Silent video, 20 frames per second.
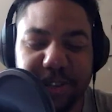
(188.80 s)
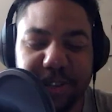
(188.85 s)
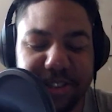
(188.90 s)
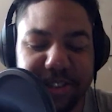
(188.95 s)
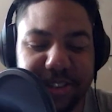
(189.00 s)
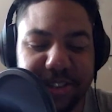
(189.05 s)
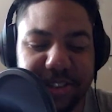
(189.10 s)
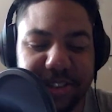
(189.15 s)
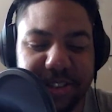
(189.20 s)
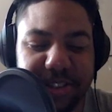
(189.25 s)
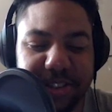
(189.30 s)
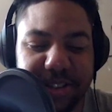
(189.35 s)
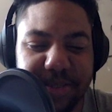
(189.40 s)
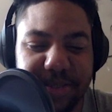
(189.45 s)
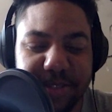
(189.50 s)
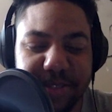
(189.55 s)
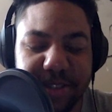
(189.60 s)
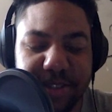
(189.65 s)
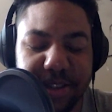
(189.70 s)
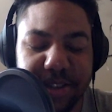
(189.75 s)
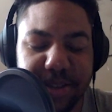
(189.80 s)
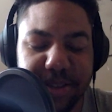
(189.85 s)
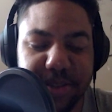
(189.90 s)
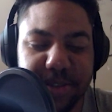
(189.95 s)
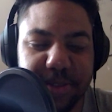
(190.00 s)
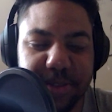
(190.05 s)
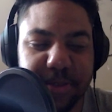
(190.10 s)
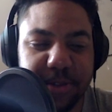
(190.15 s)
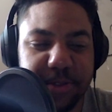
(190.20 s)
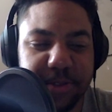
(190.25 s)
wicked. That
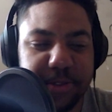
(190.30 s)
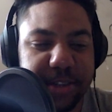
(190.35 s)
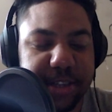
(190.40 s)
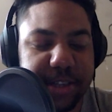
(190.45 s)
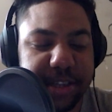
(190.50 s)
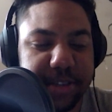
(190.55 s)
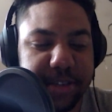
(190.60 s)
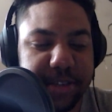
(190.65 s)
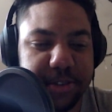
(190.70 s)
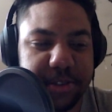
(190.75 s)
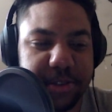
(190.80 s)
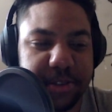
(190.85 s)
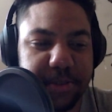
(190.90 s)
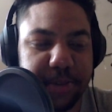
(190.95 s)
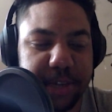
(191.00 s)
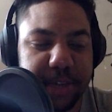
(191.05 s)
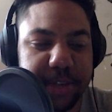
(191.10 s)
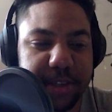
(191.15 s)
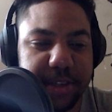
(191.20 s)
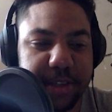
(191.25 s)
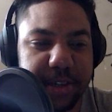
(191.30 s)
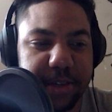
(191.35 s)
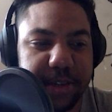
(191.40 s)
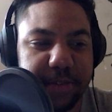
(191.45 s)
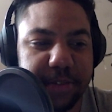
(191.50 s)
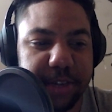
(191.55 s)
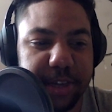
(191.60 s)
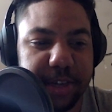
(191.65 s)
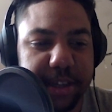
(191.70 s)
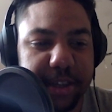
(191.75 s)
must have been a really interesting way to kind of
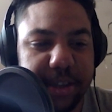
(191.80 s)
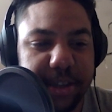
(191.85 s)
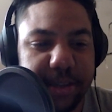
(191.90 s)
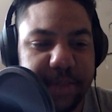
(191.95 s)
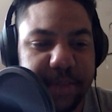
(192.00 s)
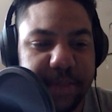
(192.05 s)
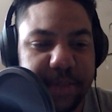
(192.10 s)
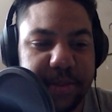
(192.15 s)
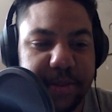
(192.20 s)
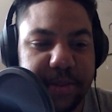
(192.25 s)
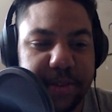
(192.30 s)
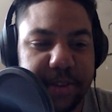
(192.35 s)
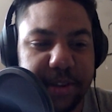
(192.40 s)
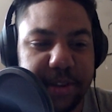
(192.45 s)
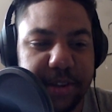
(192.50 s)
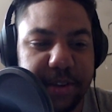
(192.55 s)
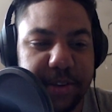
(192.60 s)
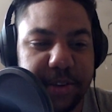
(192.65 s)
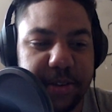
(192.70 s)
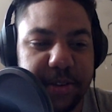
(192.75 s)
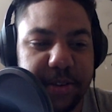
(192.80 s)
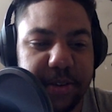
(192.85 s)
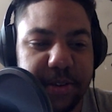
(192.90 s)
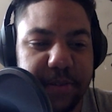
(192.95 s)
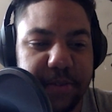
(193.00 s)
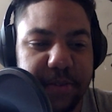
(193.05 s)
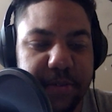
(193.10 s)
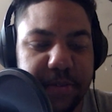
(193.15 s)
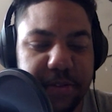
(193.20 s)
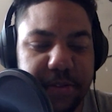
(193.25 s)
like, I don't know,
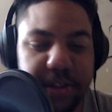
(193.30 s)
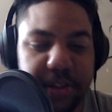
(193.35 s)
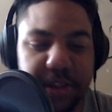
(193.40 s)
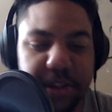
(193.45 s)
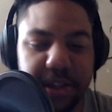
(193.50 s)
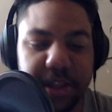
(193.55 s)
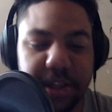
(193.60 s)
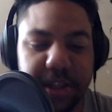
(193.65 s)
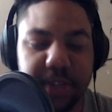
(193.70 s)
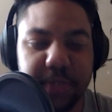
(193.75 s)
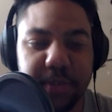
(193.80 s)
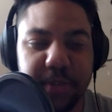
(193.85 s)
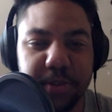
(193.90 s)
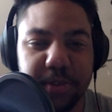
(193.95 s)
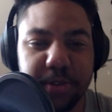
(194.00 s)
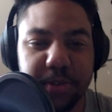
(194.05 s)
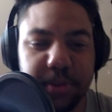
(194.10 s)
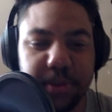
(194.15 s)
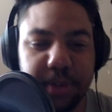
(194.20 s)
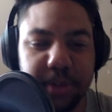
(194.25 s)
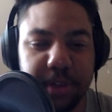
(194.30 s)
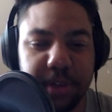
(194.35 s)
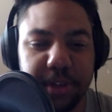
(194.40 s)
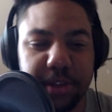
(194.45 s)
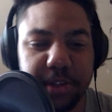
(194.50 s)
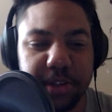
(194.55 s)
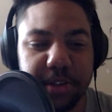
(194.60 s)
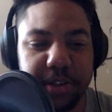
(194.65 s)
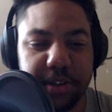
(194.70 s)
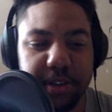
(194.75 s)
further experience the work
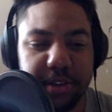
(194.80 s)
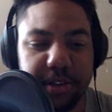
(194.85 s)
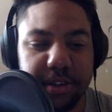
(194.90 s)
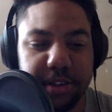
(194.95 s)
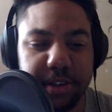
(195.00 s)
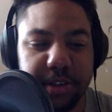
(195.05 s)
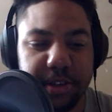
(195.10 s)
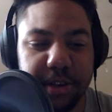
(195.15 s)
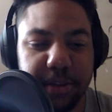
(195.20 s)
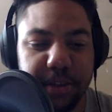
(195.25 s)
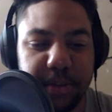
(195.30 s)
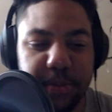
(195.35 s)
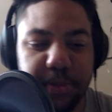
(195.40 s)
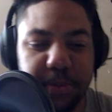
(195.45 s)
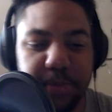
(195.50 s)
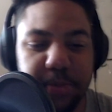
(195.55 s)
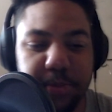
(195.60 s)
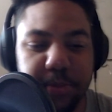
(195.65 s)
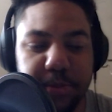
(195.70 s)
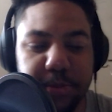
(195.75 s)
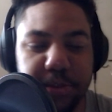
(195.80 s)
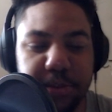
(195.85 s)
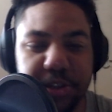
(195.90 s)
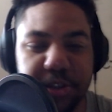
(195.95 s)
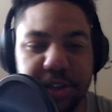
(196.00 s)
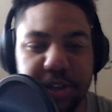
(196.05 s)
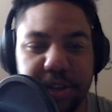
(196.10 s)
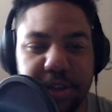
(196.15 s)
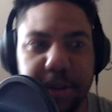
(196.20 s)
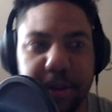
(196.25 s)
and kind of bridge
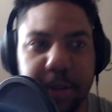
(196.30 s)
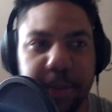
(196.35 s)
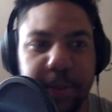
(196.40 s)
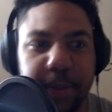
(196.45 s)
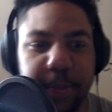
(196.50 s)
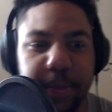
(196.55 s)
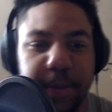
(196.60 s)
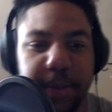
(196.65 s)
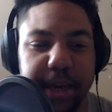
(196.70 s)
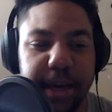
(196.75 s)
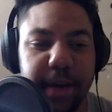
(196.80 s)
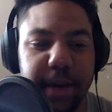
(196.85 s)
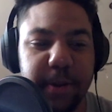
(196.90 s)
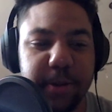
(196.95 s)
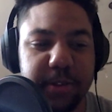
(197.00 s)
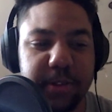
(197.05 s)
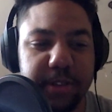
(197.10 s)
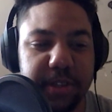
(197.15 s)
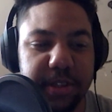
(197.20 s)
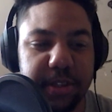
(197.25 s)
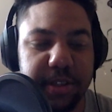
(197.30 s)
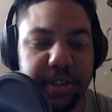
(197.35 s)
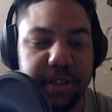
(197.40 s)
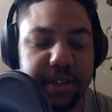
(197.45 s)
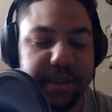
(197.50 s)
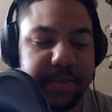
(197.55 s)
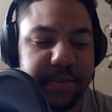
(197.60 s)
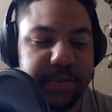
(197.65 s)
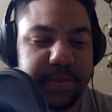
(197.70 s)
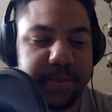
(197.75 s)
it back out to,
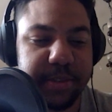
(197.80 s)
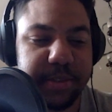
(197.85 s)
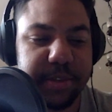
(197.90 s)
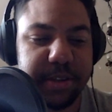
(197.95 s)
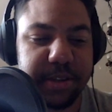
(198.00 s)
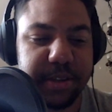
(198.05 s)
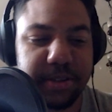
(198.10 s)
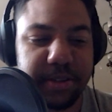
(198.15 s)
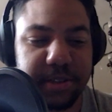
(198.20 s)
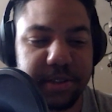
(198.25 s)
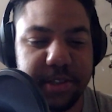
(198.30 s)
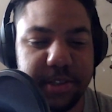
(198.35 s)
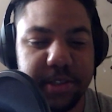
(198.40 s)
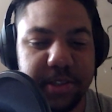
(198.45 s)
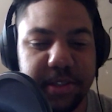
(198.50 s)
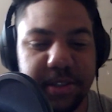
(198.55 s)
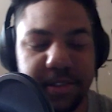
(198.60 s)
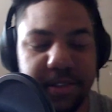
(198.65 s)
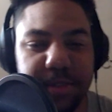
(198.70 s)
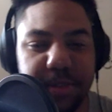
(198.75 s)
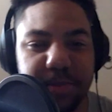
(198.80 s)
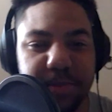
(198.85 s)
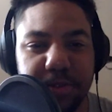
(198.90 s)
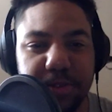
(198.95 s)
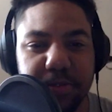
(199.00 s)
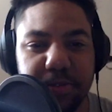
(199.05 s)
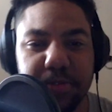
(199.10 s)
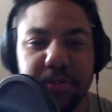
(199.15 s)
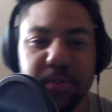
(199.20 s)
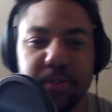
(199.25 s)
I don't know, these themes
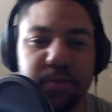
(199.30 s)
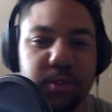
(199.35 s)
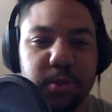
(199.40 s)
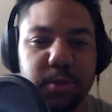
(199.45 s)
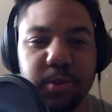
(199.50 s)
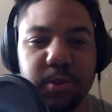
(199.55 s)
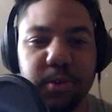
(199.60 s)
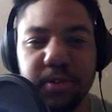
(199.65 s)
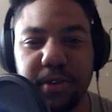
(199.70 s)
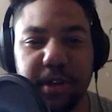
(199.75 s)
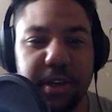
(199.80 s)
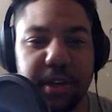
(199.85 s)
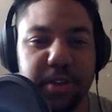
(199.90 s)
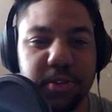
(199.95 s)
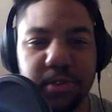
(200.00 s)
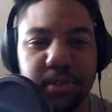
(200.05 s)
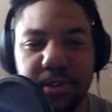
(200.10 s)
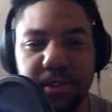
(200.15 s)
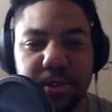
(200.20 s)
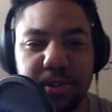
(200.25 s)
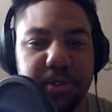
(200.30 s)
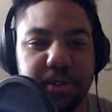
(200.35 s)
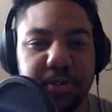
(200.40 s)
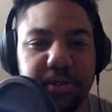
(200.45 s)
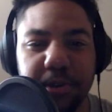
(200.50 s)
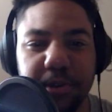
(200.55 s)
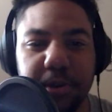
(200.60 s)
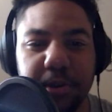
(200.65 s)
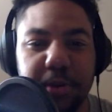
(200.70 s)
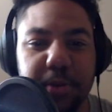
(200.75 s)
of two different countries, two
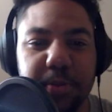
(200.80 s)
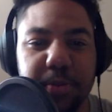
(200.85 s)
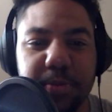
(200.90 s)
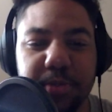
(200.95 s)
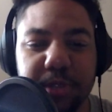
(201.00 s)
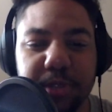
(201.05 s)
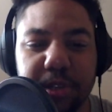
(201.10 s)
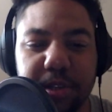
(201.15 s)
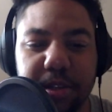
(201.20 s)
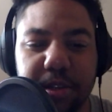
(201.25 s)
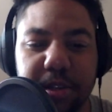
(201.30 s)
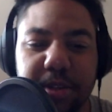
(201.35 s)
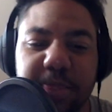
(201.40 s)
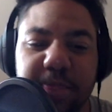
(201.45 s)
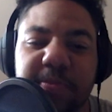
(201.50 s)
different homes, and